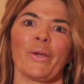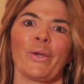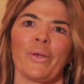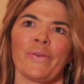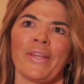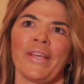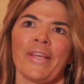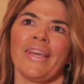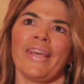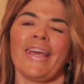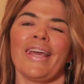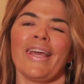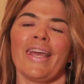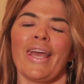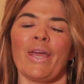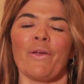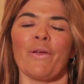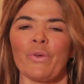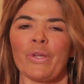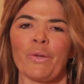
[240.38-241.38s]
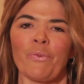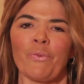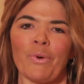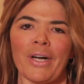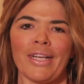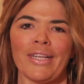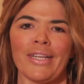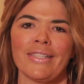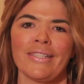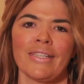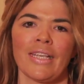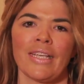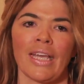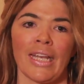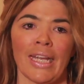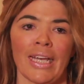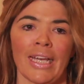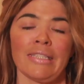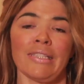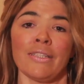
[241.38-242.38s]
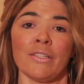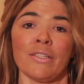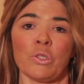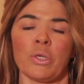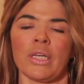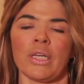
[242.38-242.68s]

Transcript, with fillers: it, it really was, in essence,